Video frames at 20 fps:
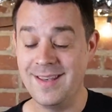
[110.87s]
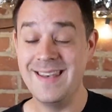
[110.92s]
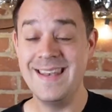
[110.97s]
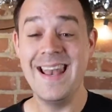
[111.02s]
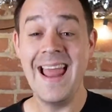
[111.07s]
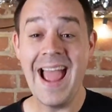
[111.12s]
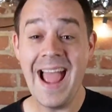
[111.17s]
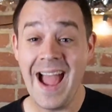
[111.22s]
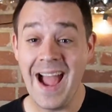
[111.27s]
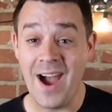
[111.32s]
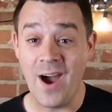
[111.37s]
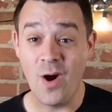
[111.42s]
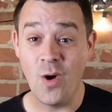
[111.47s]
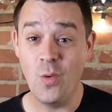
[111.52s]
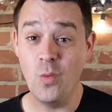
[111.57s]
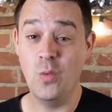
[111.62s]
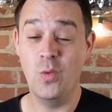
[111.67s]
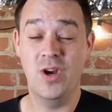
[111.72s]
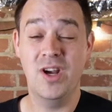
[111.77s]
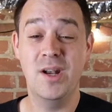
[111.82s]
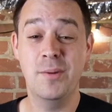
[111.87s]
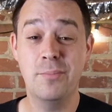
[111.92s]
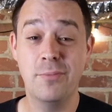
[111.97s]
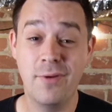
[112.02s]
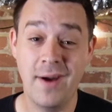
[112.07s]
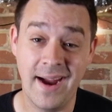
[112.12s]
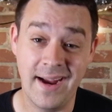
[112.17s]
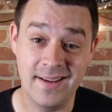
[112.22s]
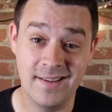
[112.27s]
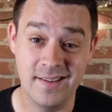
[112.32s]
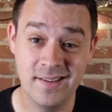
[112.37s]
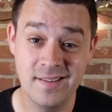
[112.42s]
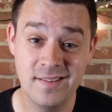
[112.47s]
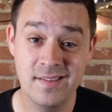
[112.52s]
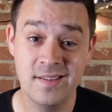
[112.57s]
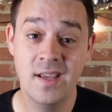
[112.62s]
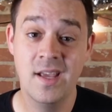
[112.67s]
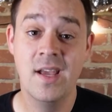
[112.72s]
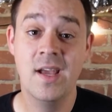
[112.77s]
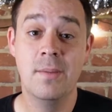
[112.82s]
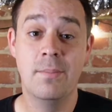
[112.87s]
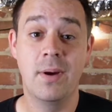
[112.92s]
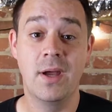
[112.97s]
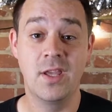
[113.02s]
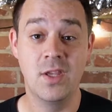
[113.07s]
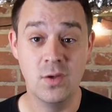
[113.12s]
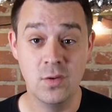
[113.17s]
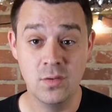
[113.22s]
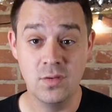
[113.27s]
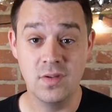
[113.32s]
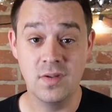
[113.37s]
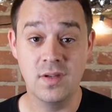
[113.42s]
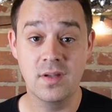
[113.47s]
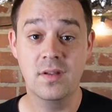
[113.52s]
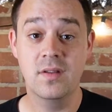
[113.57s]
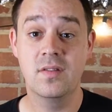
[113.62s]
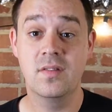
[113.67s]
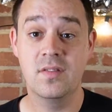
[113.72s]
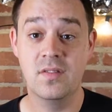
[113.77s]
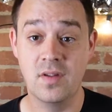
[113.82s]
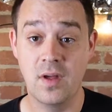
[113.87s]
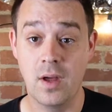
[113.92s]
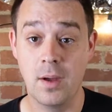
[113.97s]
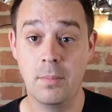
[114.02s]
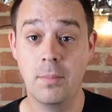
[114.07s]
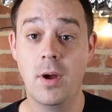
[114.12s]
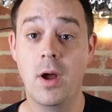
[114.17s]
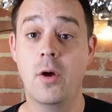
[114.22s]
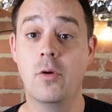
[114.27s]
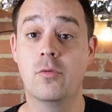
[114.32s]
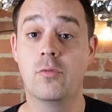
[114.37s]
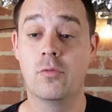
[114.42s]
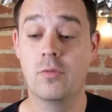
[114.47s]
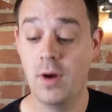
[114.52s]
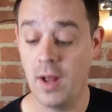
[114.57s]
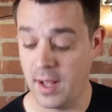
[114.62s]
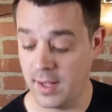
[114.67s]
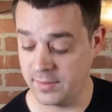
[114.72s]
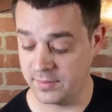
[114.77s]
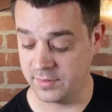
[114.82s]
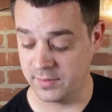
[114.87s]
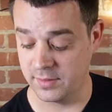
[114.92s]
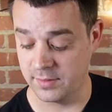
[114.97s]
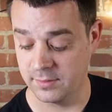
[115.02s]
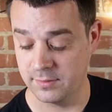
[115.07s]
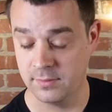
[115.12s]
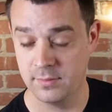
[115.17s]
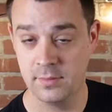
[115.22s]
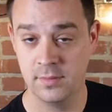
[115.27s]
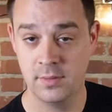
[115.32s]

Now we're going to practice by using some rosin.